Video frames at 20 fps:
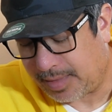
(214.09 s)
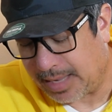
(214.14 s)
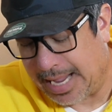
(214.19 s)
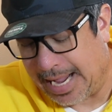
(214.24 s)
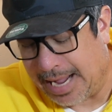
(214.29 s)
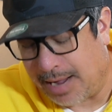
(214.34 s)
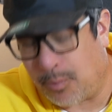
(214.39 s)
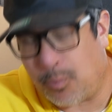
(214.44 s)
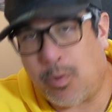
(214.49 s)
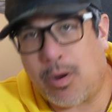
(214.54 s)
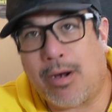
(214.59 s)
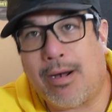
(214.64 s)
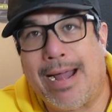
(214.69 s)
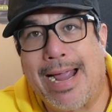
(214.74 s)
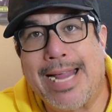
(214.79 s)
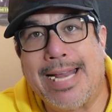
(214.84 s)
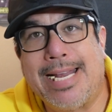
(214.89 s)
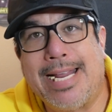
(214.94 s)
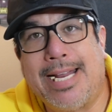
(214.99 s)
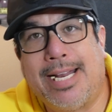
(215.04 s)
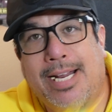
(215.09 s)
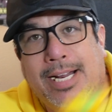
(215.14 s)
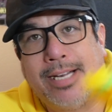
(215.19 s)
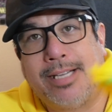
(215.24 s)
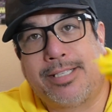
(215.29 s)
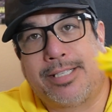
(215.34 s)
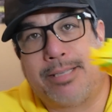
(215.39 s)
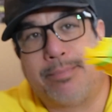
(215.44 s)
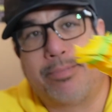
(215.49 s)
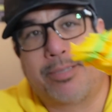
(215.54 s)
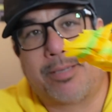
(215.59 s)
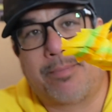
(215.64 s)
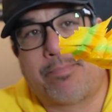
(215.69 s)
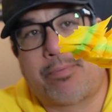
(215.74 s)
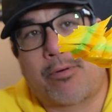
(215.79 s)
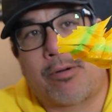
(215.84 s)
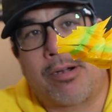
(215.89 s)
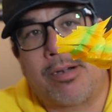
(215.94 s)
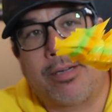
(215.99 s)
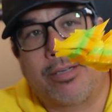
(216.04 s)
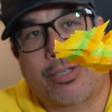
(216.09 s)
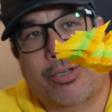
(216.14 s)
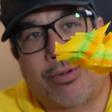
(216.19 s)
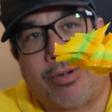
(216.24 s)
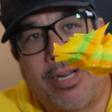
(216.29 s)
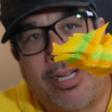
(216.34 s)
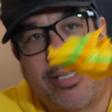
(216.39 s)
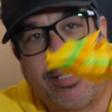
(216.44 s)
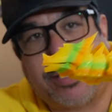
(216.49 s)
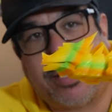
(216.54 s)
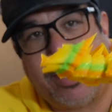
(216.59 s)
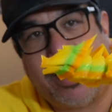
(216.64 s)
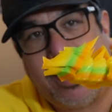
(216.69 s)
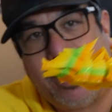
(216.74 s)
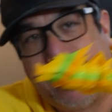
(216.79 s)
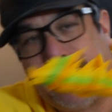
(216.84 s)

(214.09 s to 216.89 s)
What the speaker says: Where I needed some support trees,